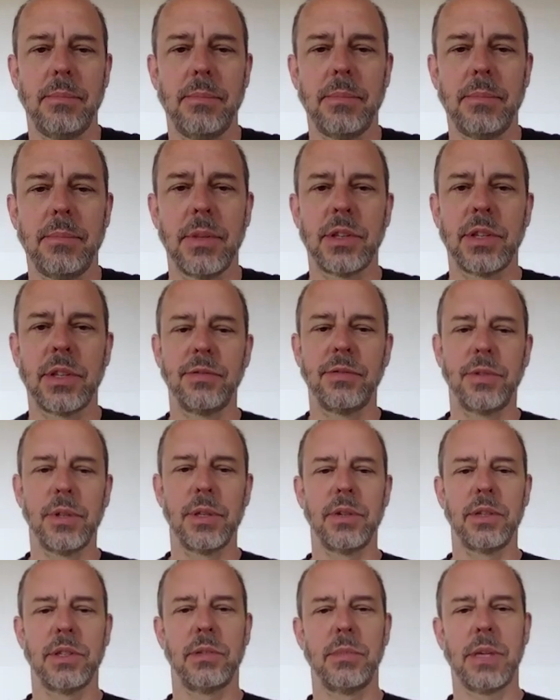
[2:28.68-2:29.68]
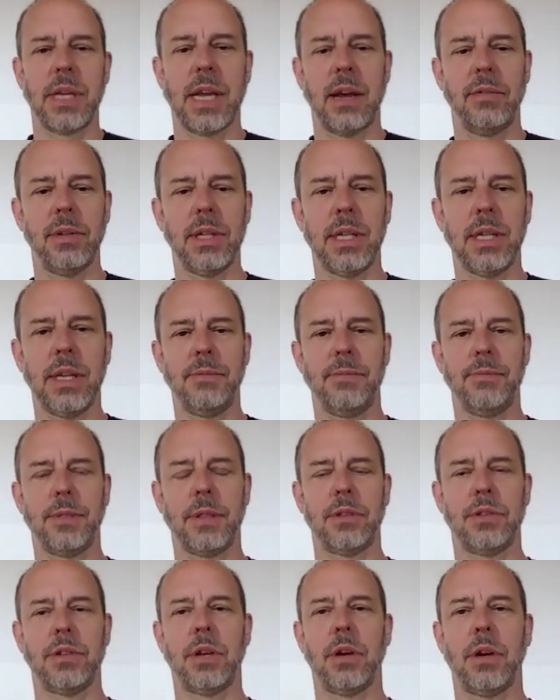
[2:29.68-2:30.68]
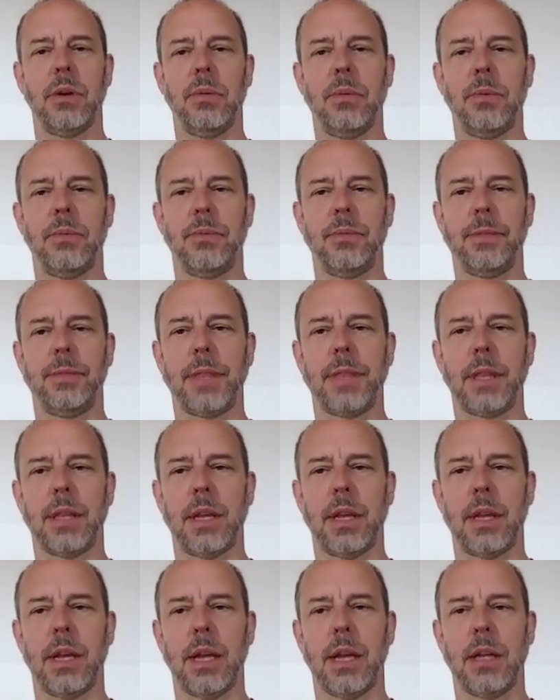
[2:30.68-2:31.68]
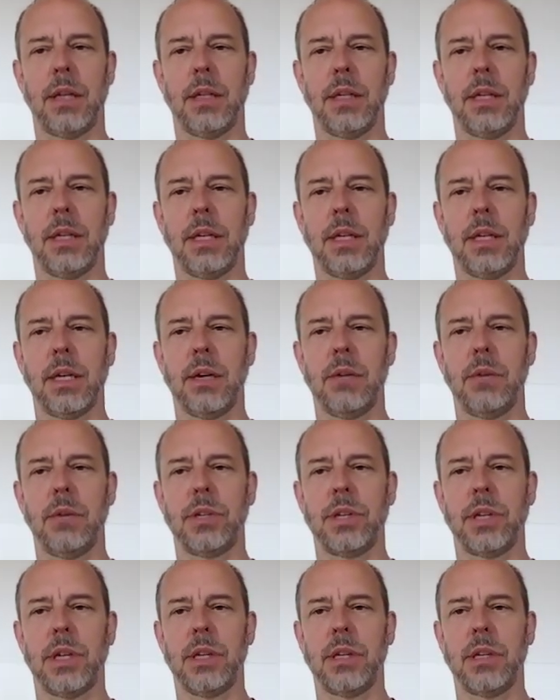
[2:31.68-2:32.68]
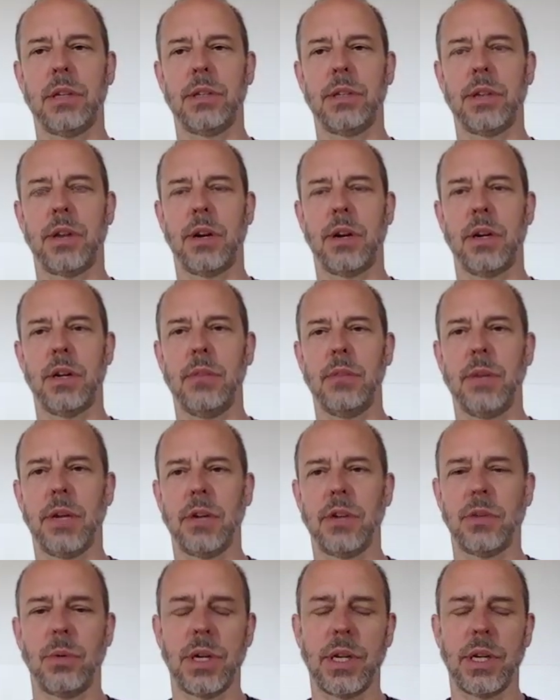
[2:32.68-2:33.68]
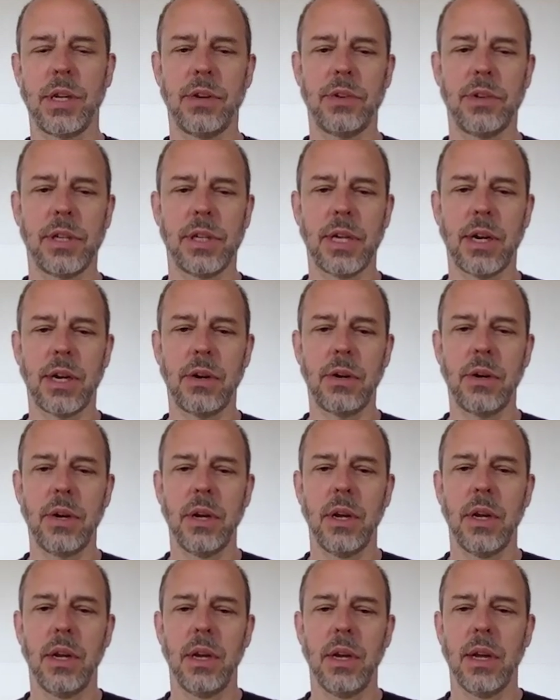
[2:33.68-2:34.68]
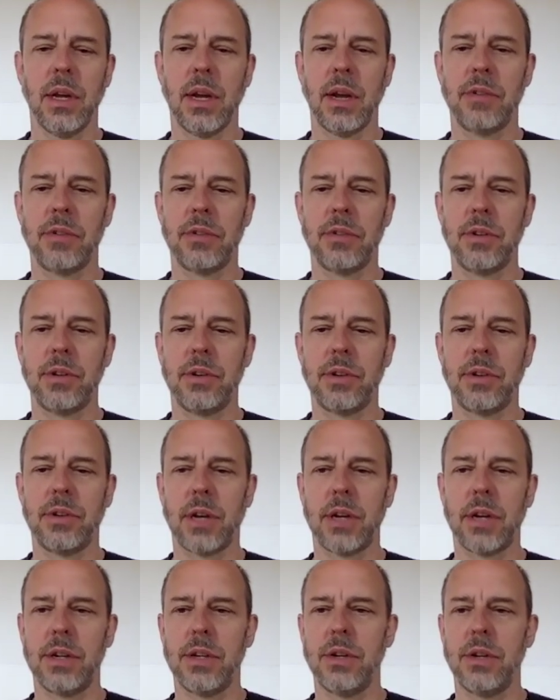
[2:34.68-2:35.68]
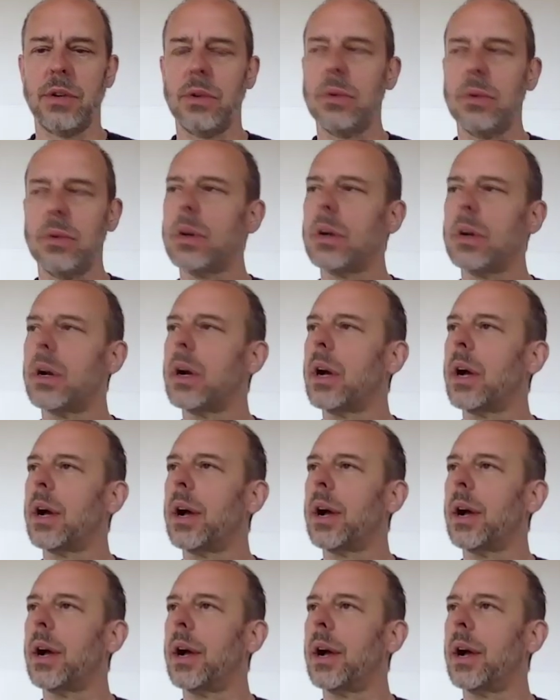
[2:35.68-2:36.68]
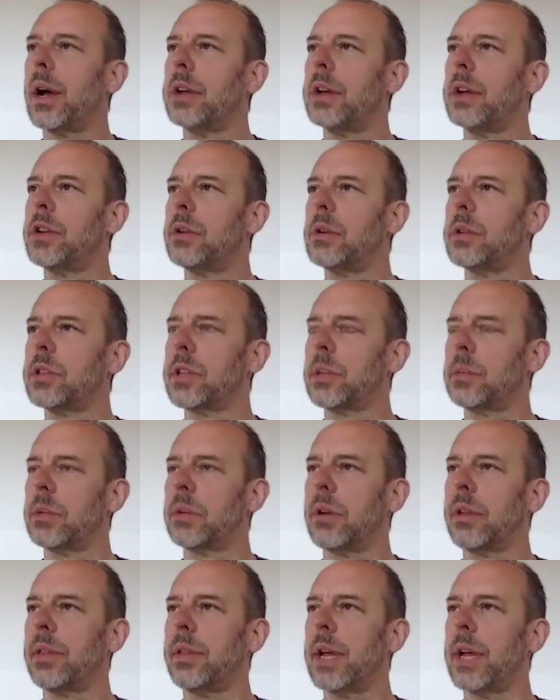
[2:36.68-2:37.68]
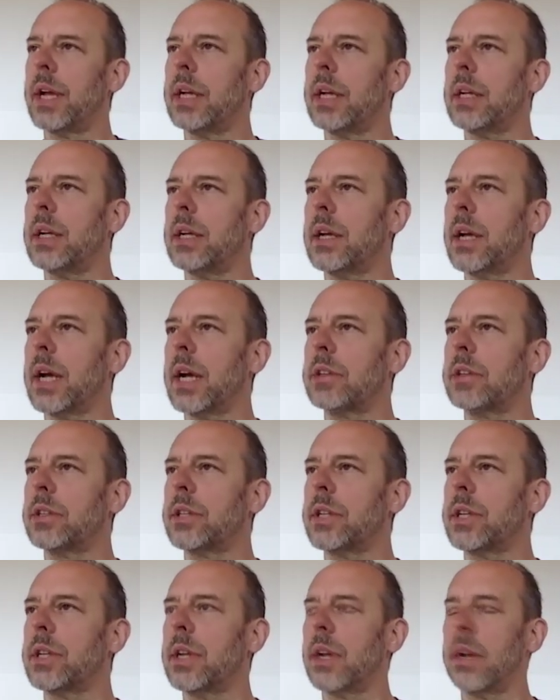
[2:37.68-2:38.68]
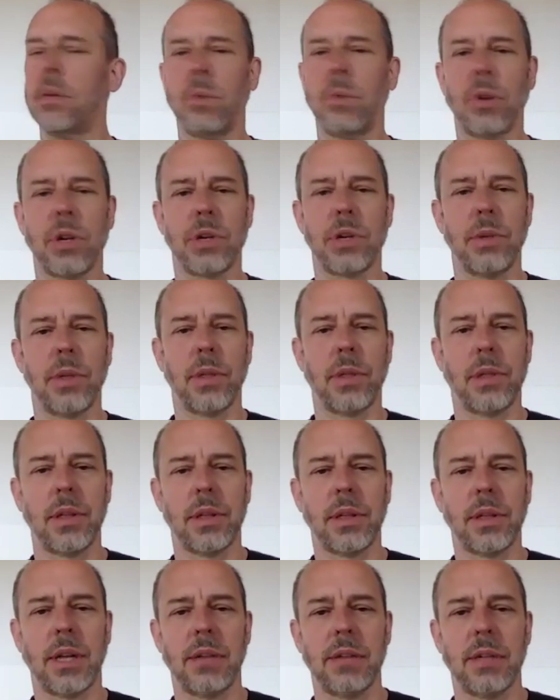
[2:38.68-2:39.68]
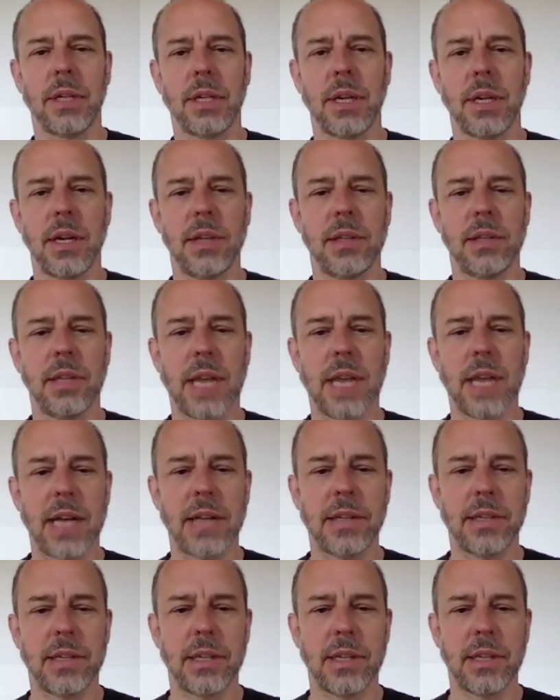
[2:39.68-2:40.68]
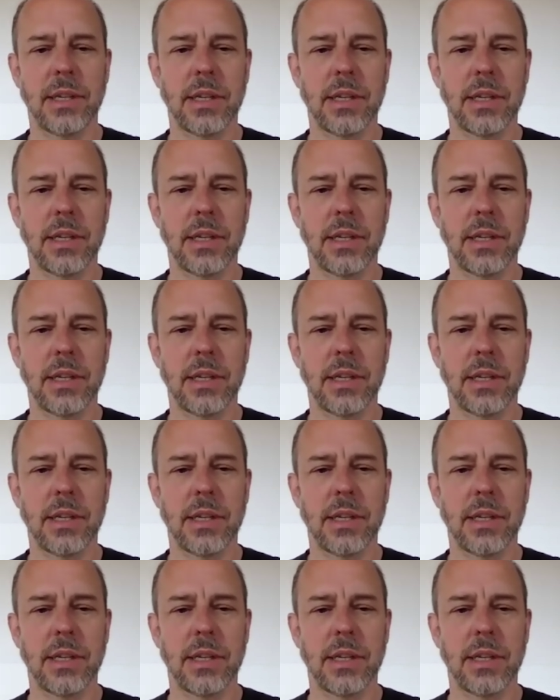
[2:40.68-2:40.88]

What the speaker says: This influenced me heavily. So at Analytica, which I started about 20 years ago, I tried to do a similar thing. Actually, I worked with a lot of Lacan's last